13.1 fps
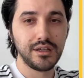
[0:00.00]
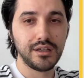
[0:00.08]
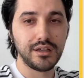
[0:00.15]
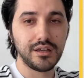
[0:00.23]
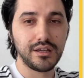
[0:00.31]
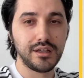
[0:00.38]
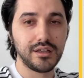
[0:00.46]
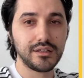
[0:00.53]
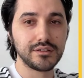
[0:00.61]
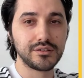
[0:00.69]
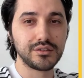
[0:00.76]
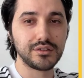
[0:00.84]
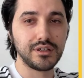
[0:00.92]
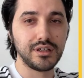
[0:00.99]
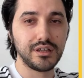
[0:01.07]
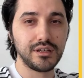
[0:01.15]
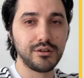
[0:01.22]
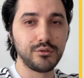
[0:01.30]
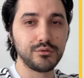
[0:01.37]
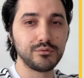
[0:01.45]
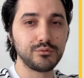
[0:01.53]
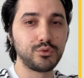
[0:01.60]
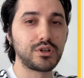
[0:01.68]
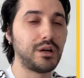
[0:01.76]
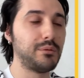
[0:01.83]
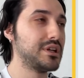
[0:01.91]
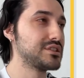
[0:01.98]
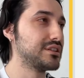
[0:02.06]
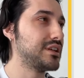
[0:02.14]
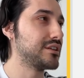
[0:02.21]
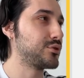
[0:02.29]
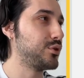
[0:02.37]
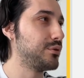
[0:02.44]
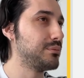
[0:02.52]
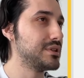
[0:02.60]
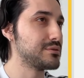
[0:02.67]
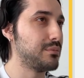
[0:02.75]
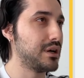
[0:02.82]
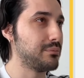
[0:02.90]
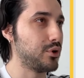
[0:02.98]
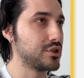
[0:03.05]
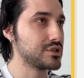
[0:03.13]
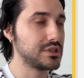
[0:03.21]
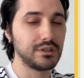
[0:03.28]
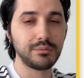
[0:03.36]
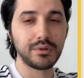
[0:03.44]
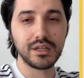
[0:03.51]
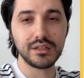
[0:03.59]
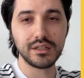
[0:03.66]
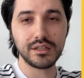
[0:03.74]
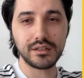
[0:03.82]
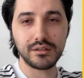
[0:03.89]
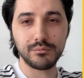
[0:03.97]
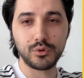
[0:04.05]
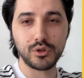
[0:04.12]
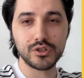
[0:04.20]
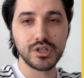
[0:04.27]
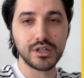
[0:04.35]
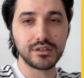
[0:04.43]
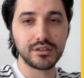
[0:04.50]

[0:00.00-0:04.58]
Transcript: and furkanmenekşe.com is my personal branding project,